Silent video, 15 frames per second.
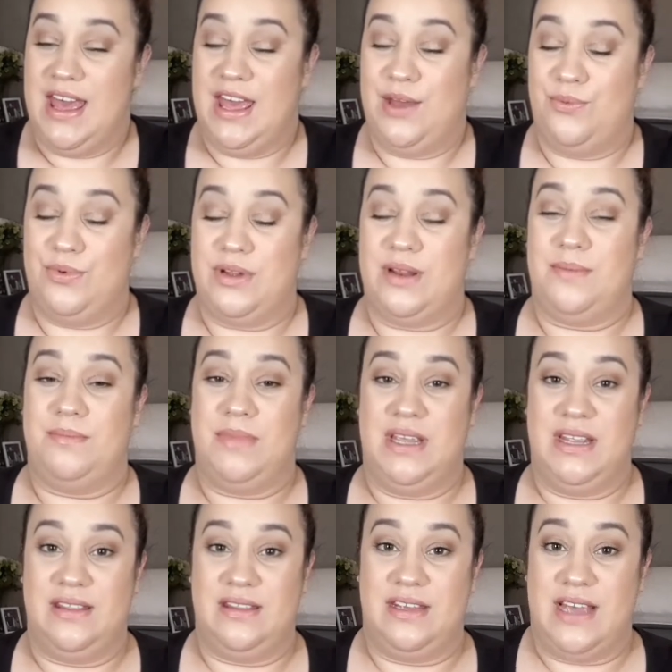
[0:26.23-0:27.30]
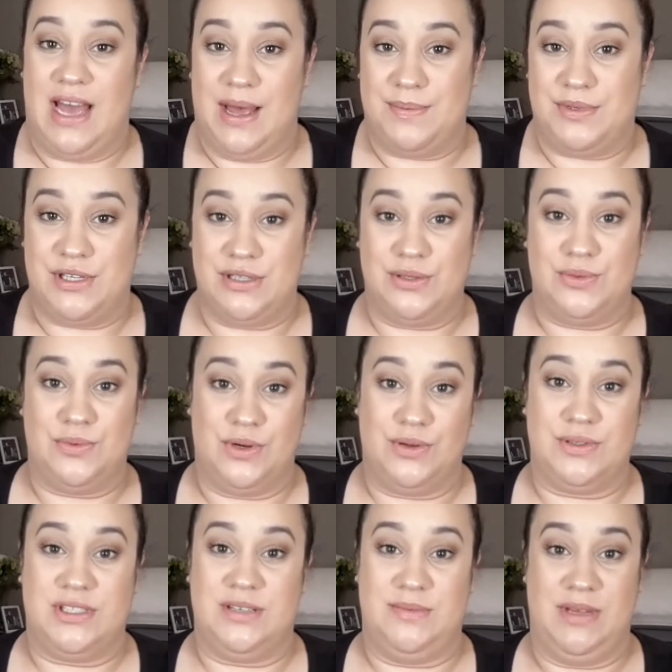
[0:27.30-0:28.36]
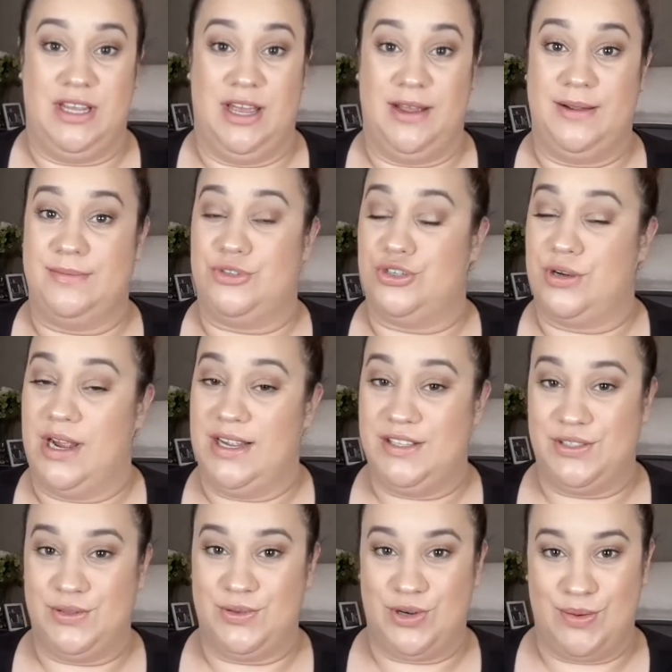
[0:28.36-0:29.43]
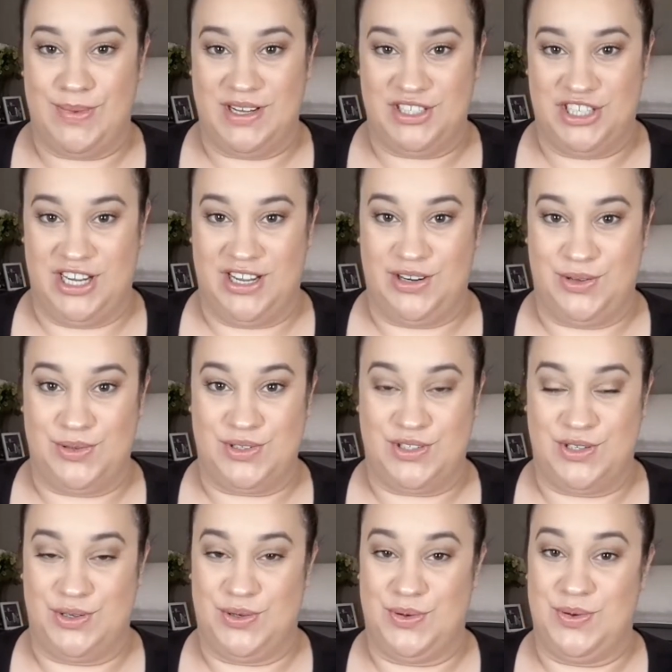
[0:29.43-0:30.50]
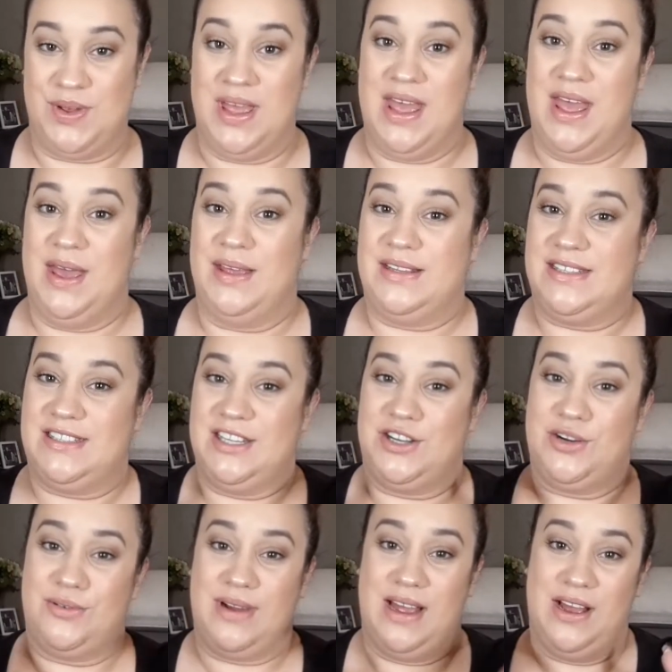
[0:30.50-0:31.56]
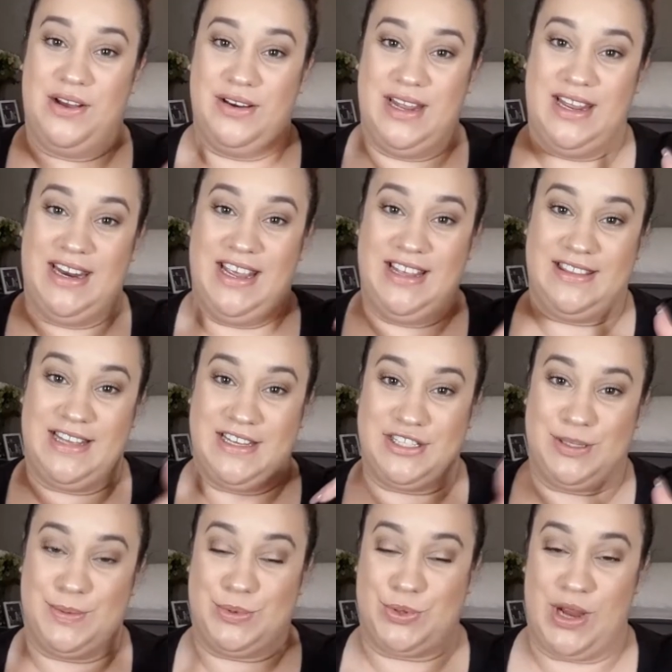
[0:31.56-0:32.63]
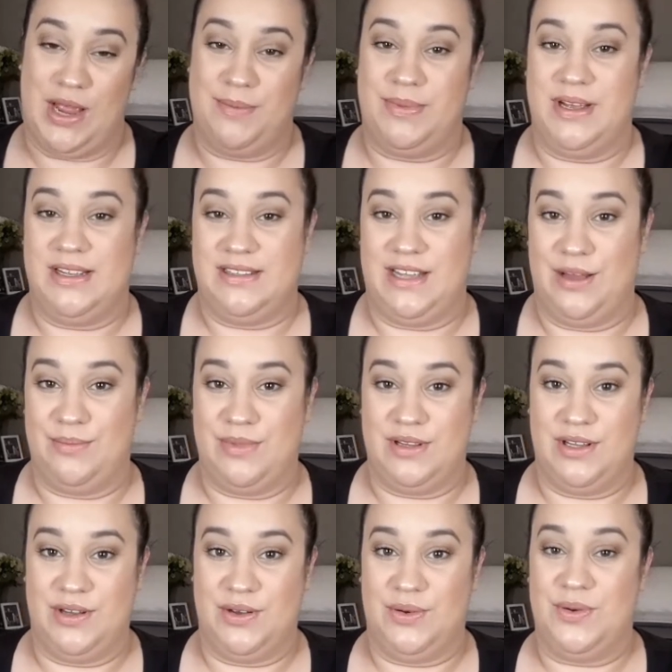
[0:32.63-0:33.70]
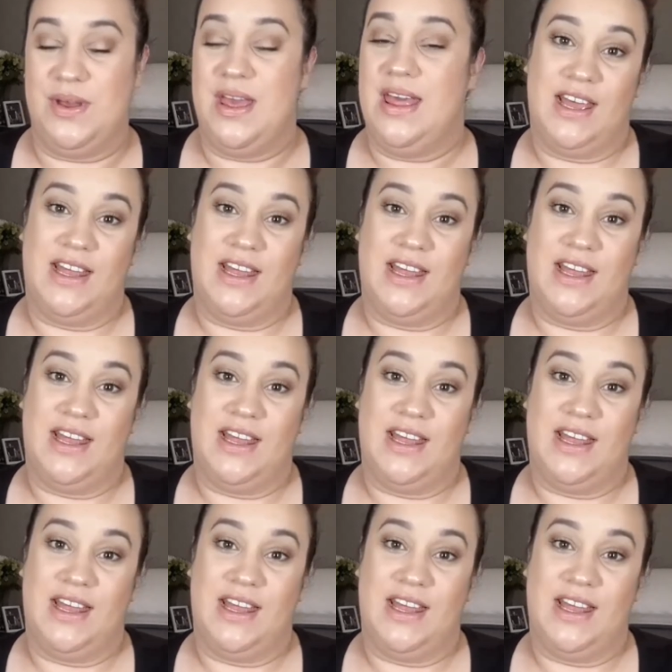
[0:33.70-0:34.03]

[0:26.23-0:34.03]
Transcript: It would mean the absolute world to me. I am trying to grow my channel, so stick around and hit that subscribe button down below.